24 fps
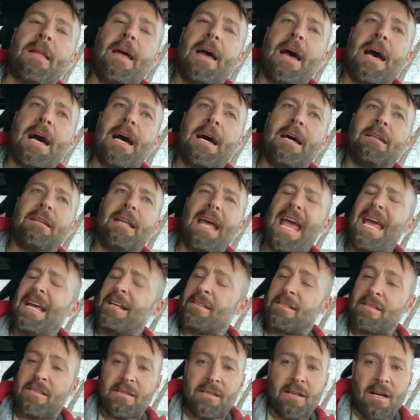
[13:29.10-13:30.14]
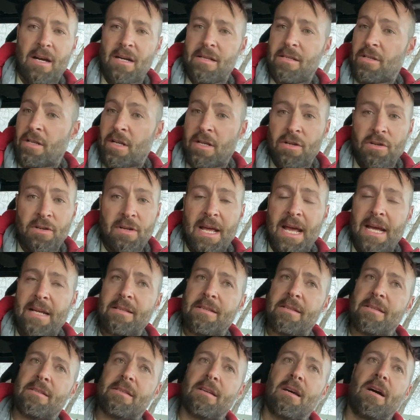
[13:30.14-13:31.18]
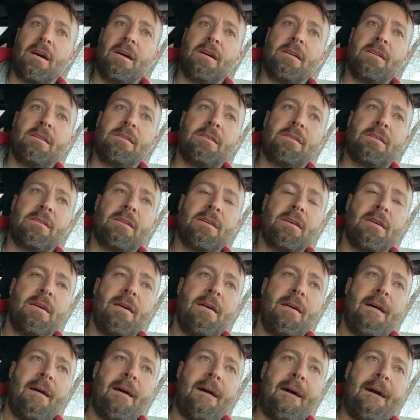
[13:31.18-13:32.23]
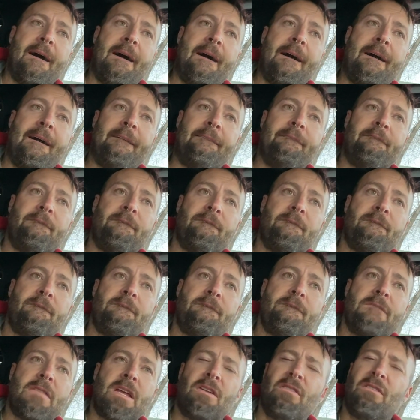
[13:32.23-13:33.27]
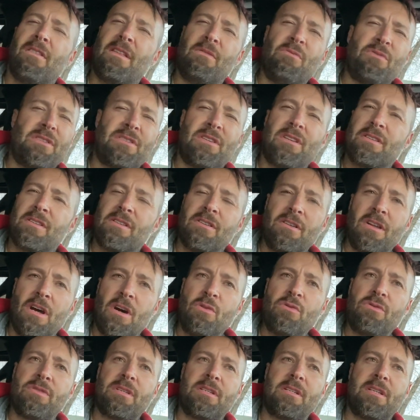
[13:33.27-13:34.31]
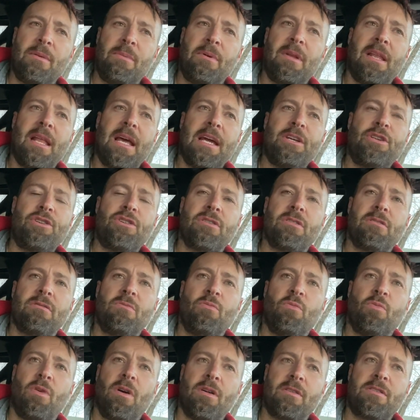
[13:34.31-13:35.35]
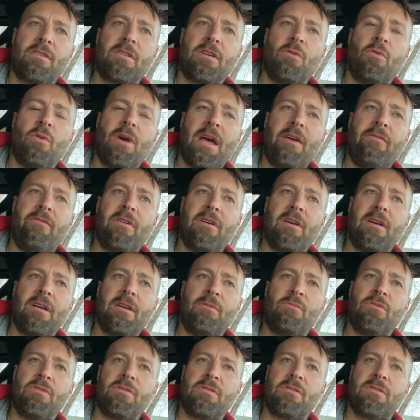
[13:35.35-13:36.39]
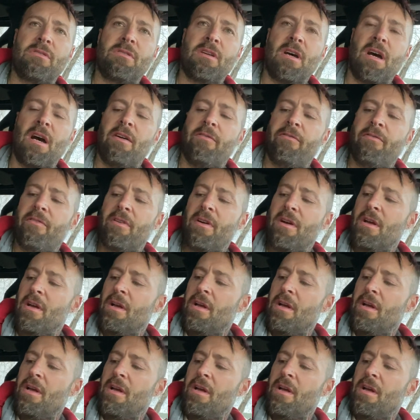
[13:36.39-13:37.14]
and exercise, couldn't exercise. Um, you know, there was just no stimulation whatsoever. It was tough.